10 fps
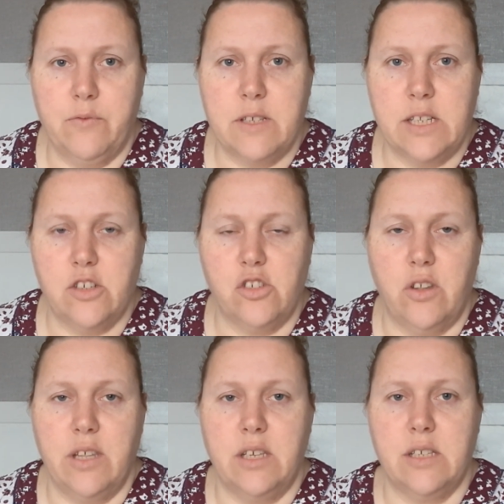stitched
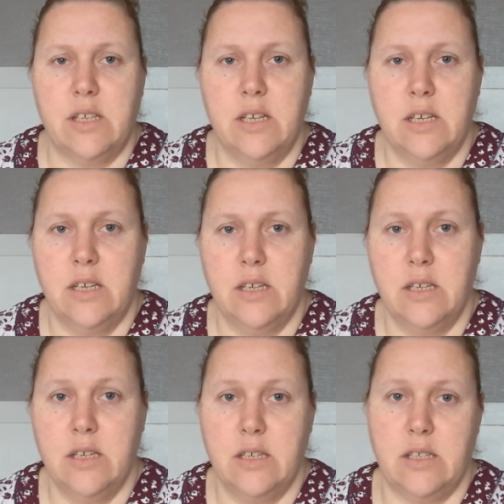on this
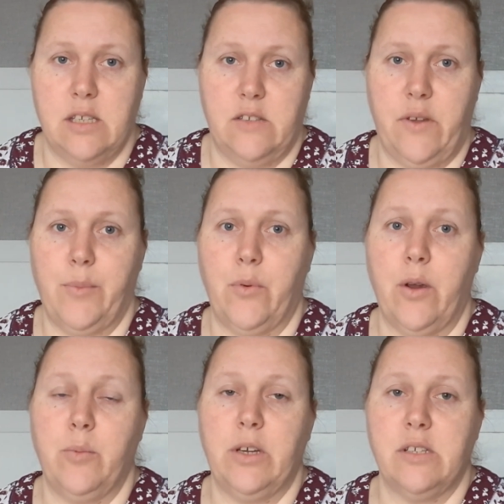since
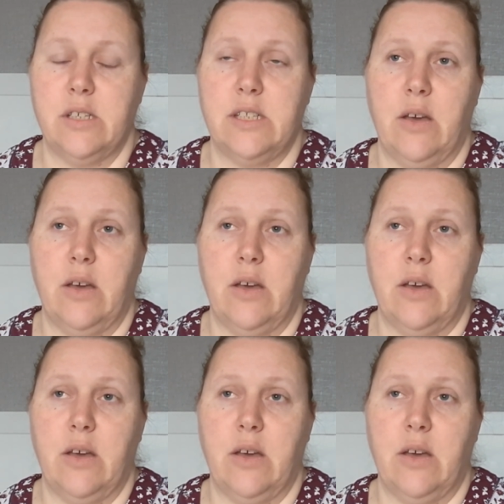February, because it's